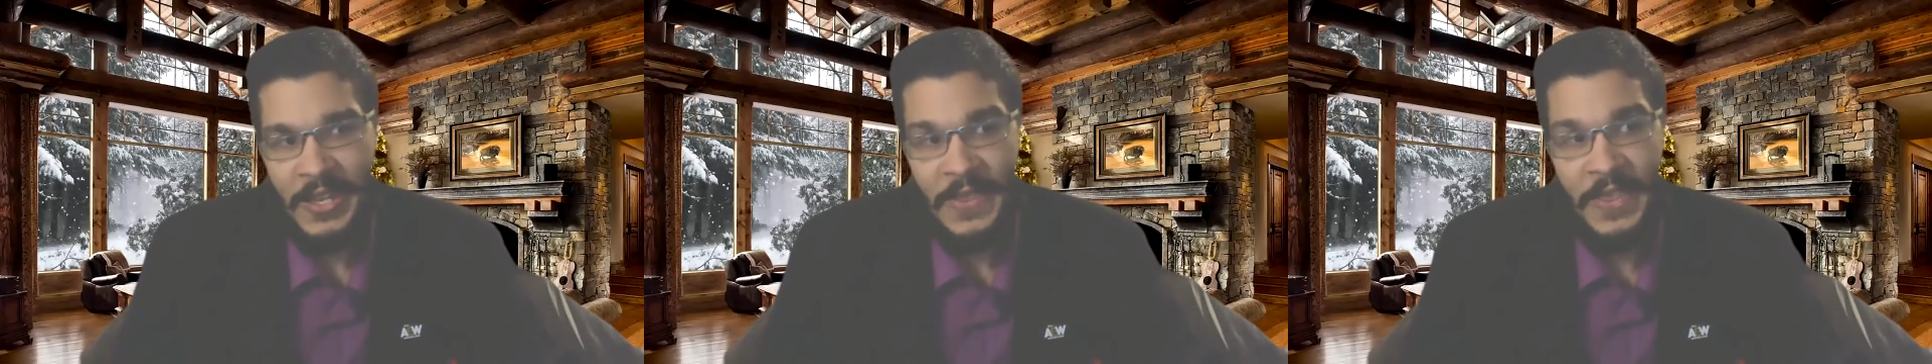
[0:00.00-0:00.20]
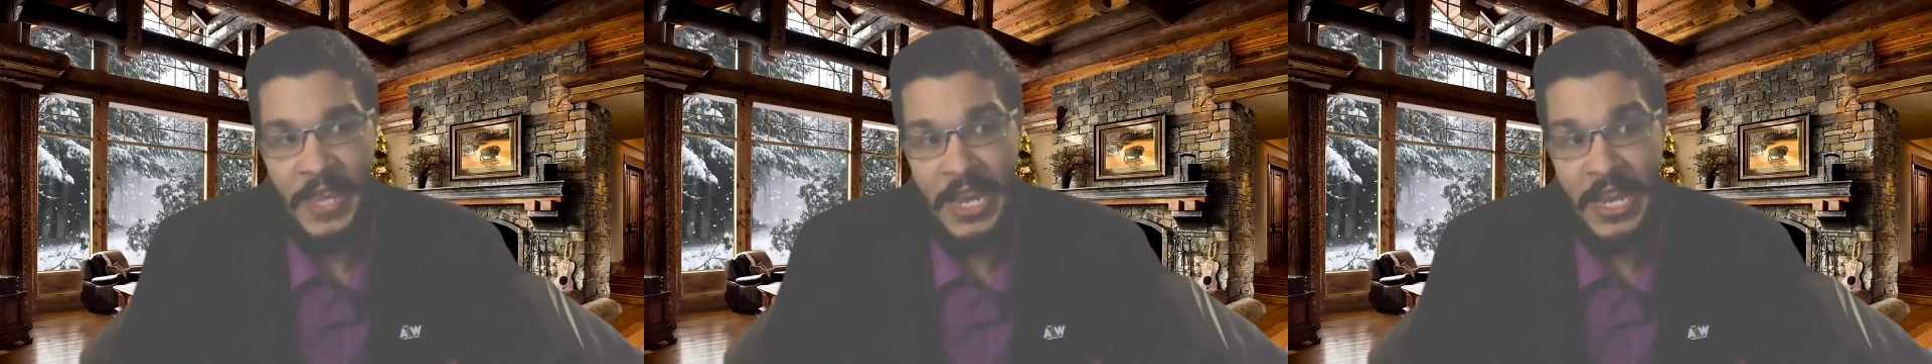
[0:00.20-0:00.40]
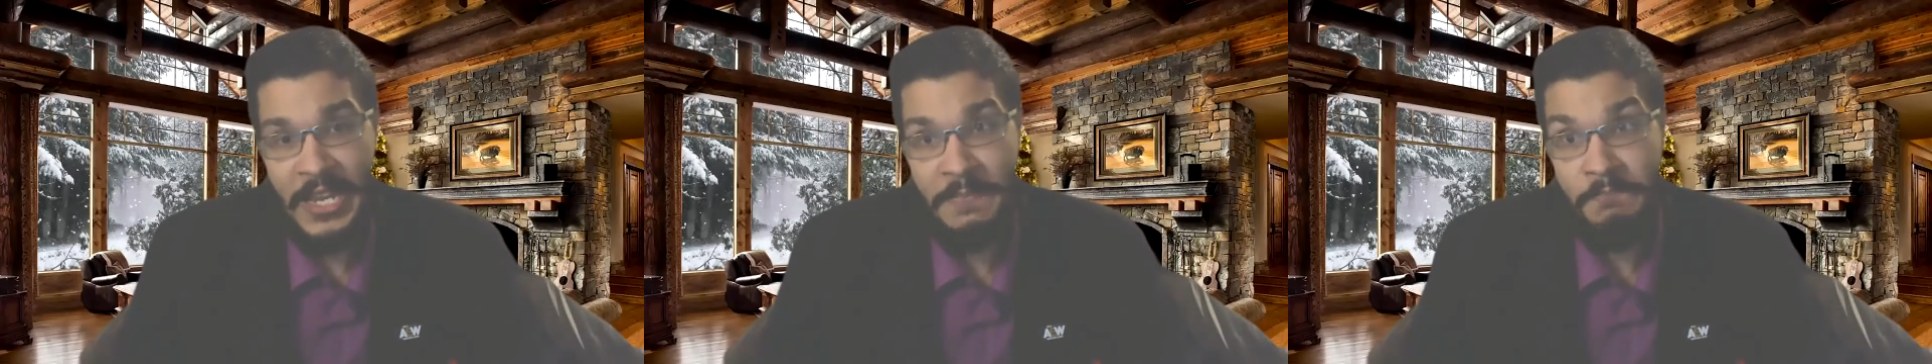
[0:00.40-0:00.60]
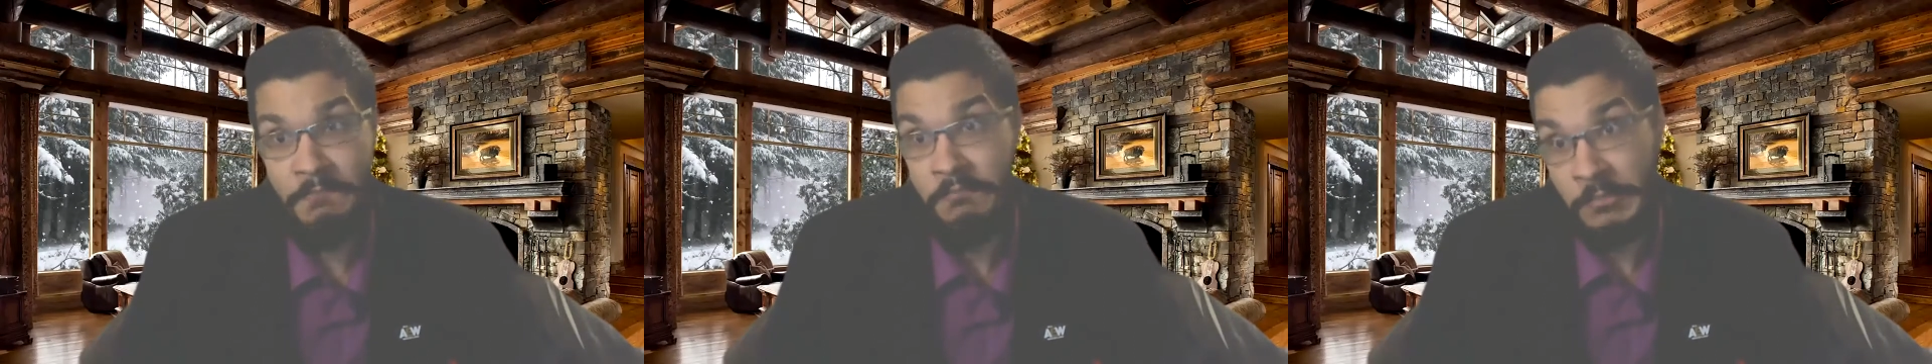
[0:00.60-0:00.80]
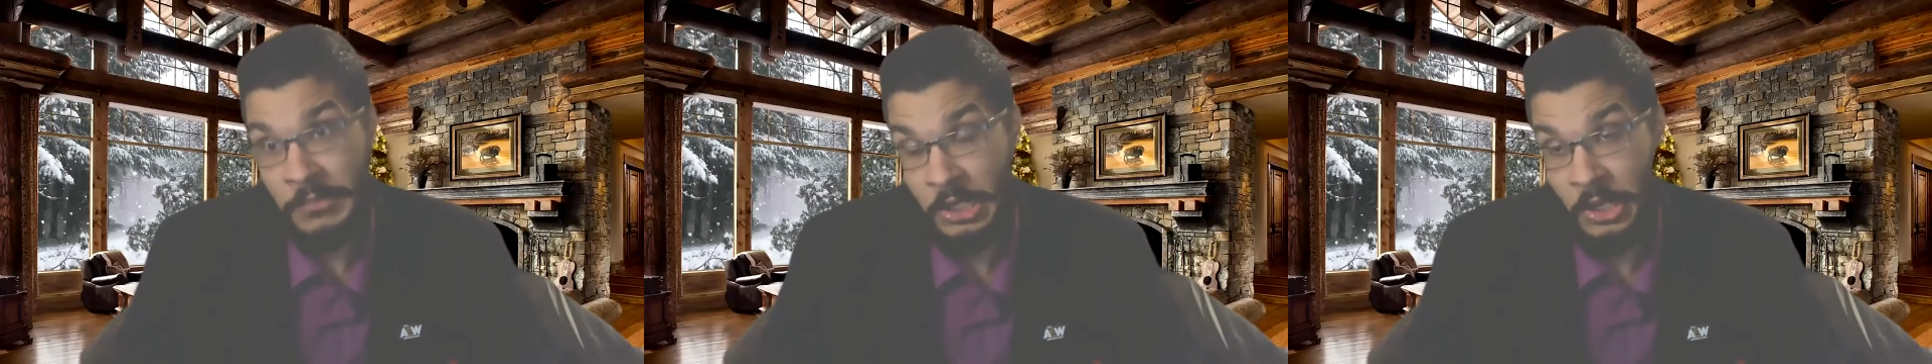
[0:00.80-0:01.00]
they
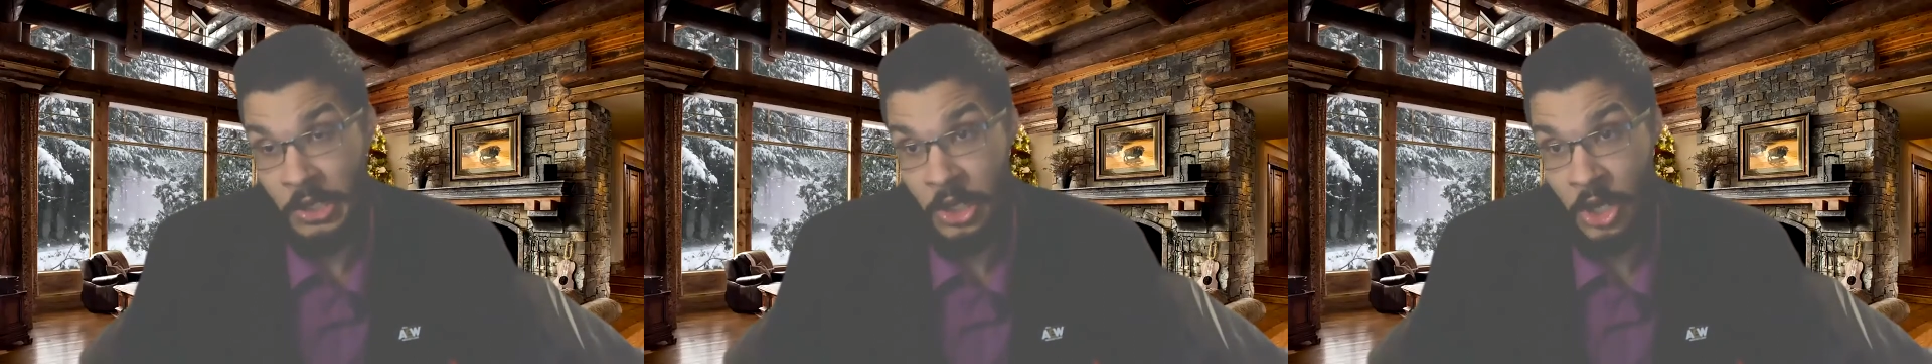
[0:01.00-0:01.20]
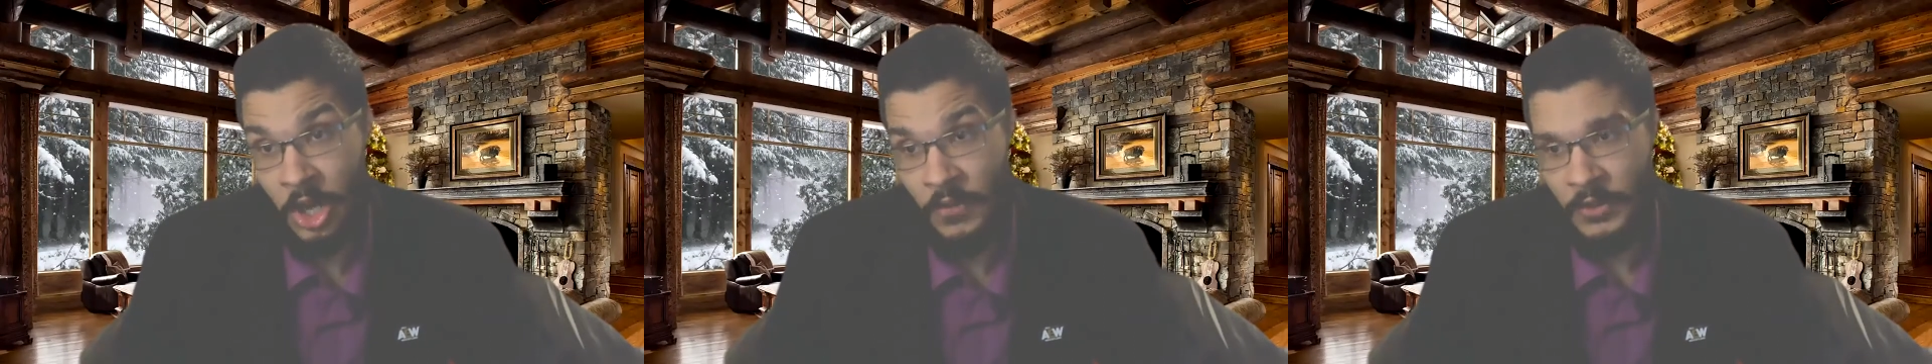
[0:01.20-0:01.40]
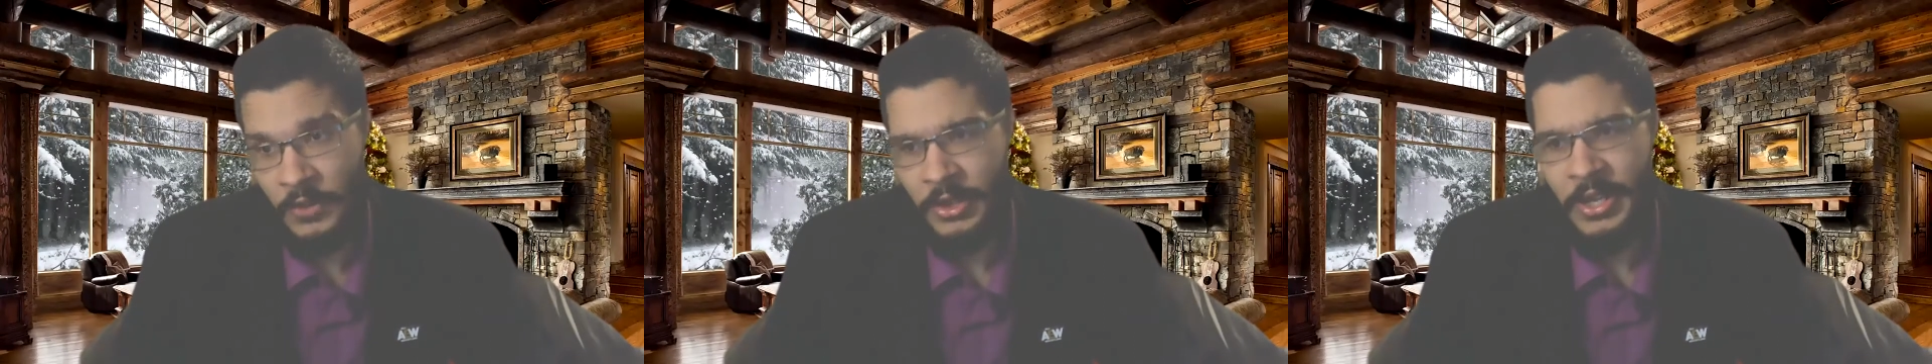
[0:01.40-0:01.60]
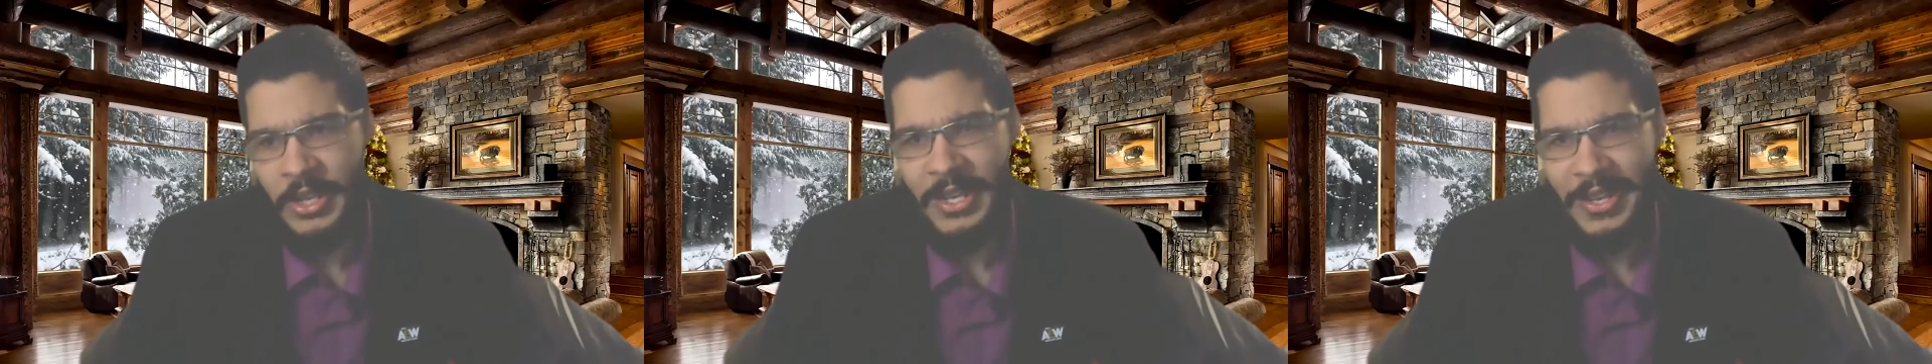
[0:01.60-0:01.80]
took over.